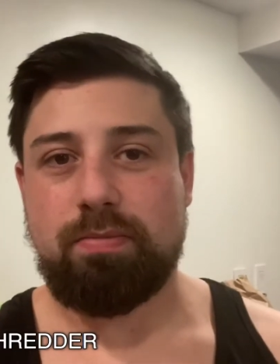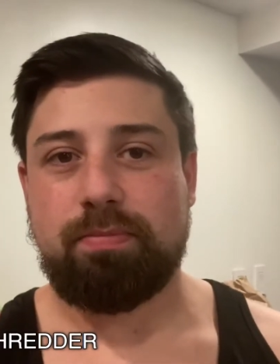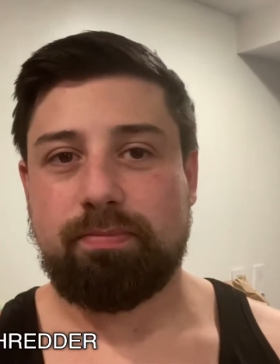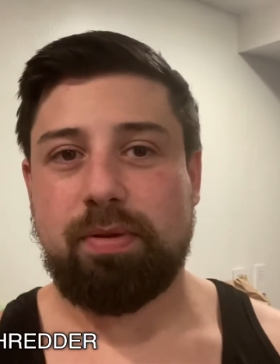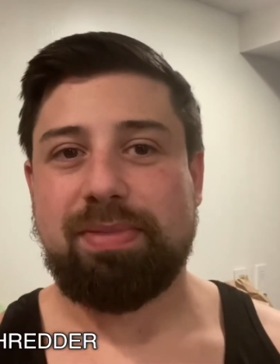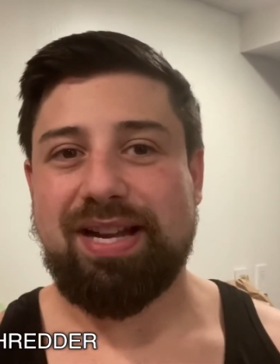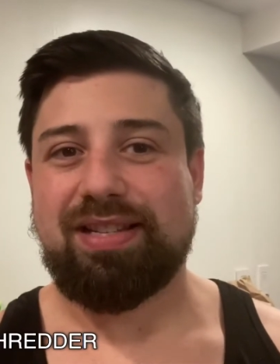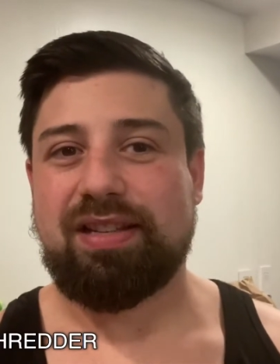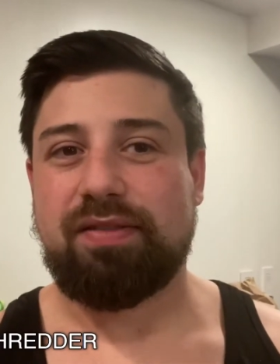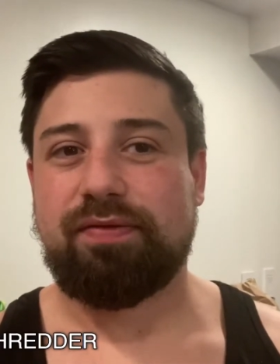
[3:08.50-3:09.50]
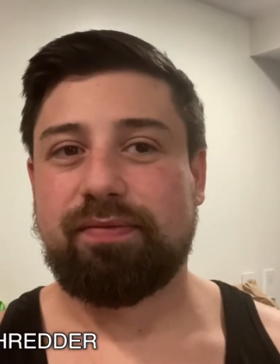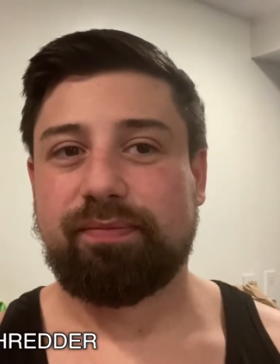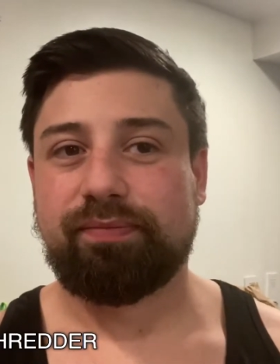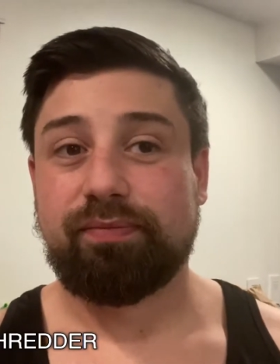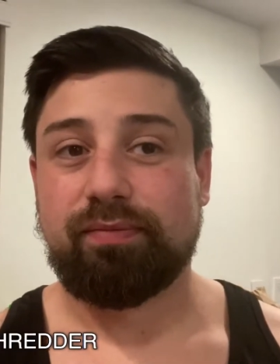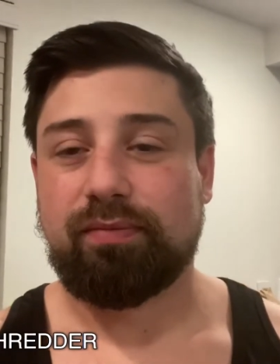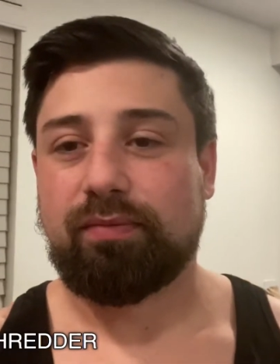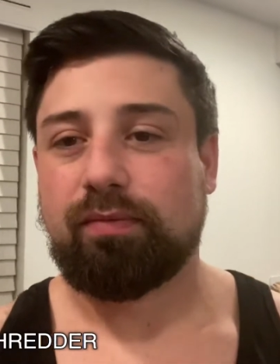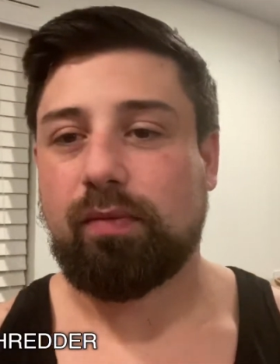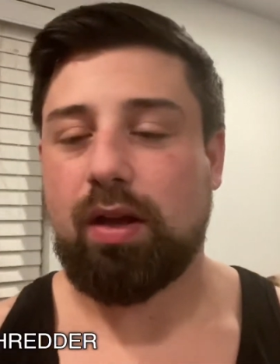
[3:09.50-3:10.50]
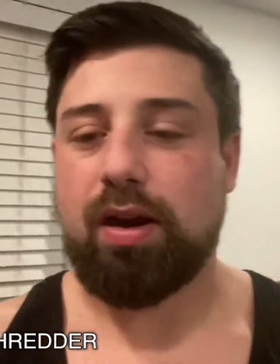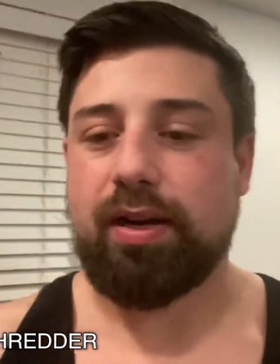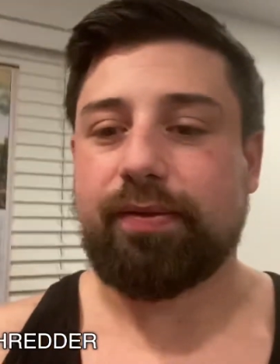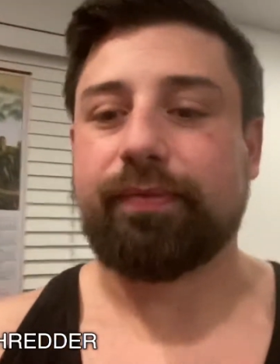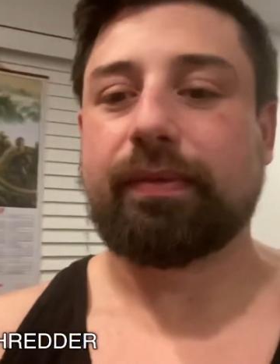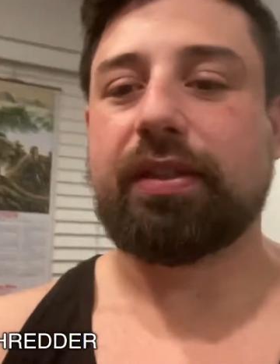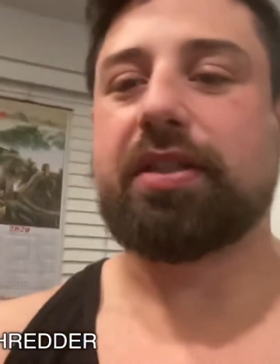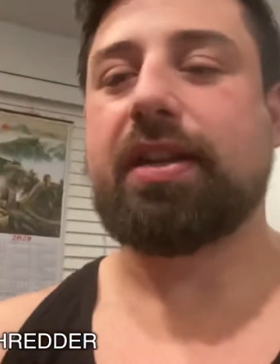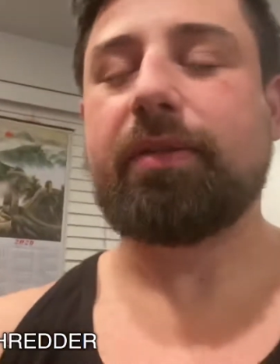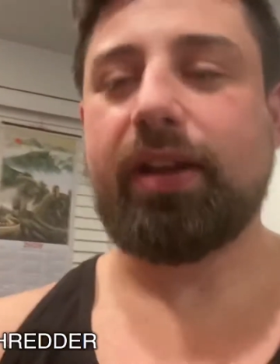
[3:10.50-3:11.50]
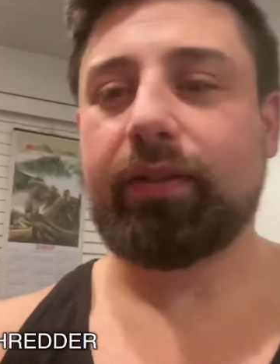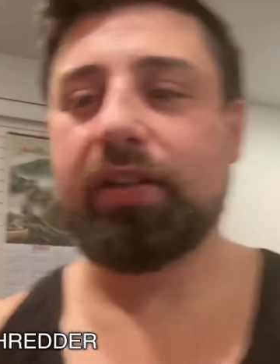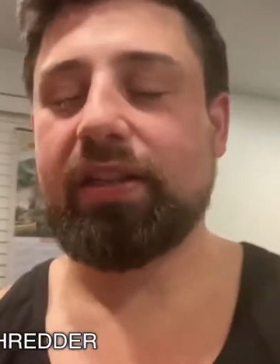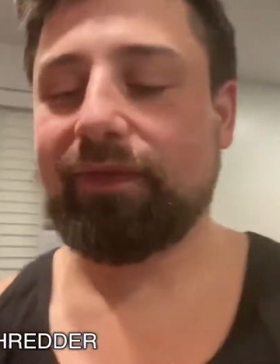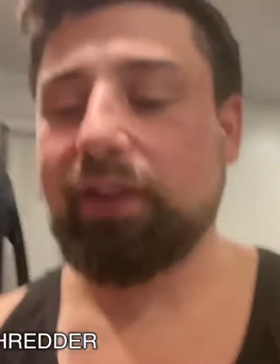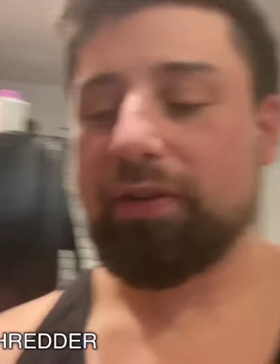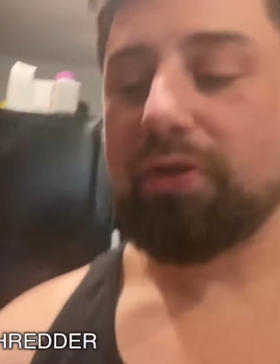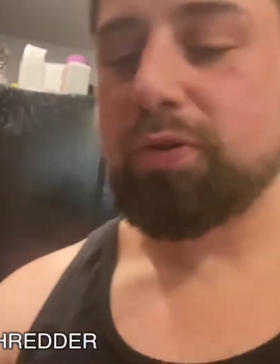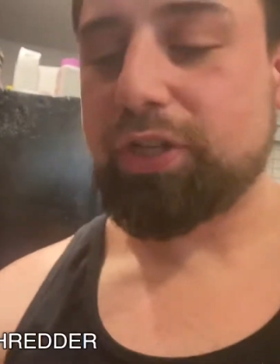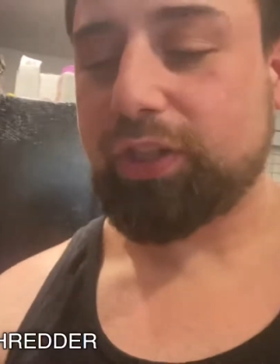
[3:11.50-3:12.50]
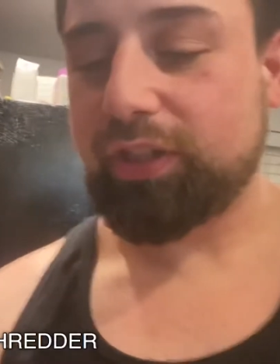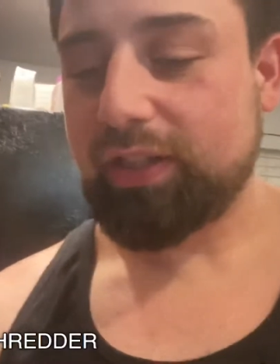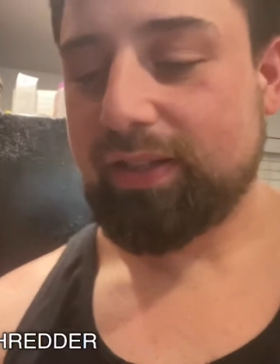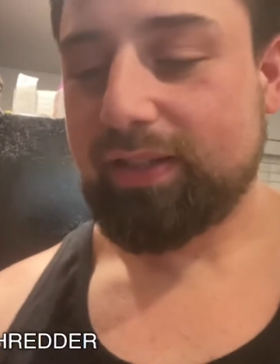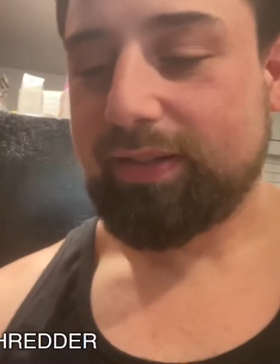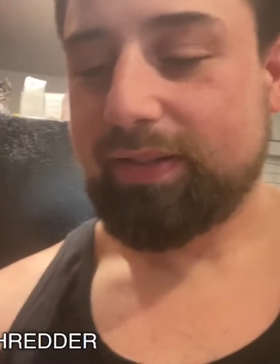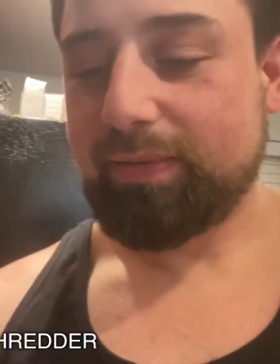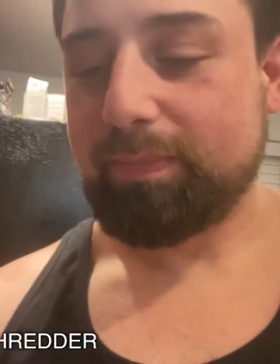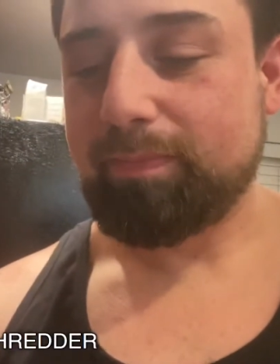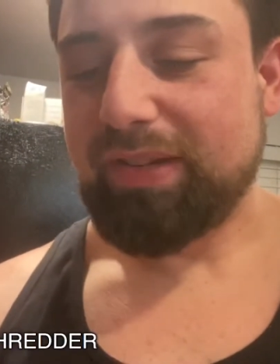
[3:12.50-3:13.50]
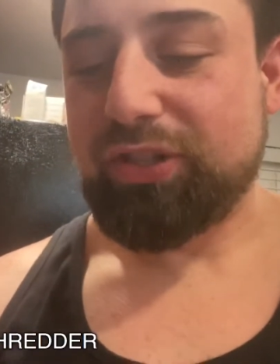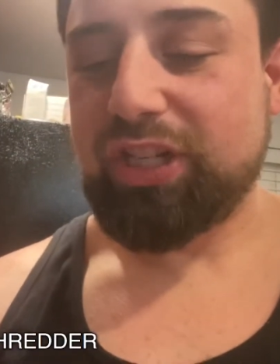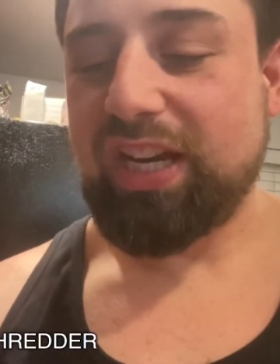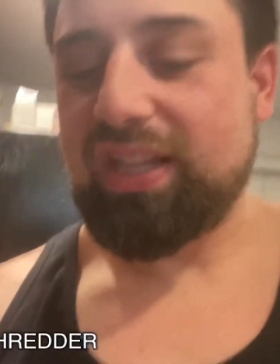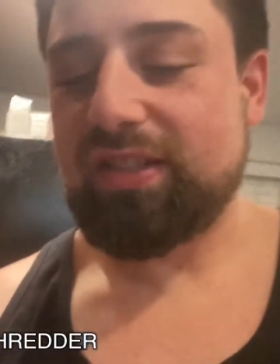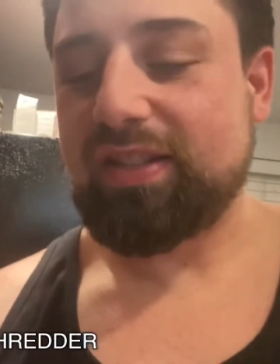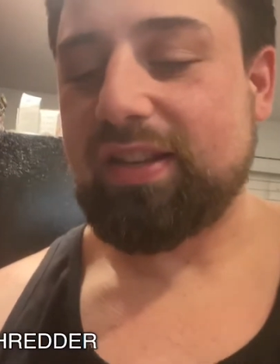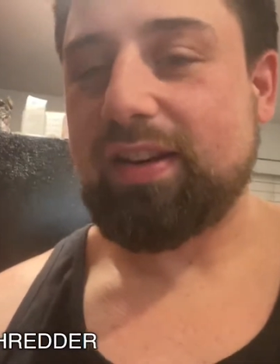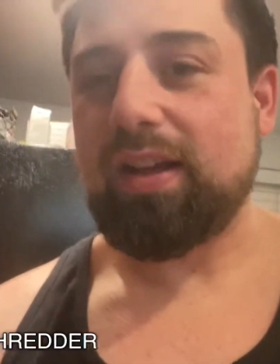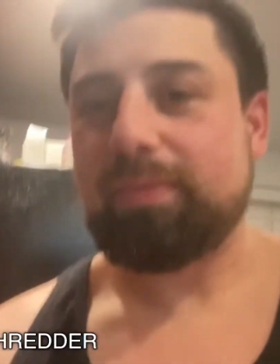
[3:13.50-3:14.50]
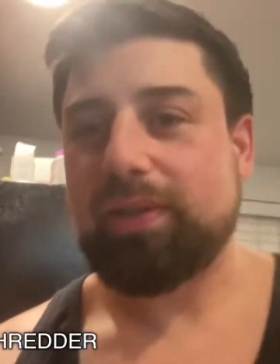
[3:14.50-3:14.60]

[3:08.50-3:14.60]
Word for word: But by itself, all right. Let's see what, let's see if the nooch cheesed it up.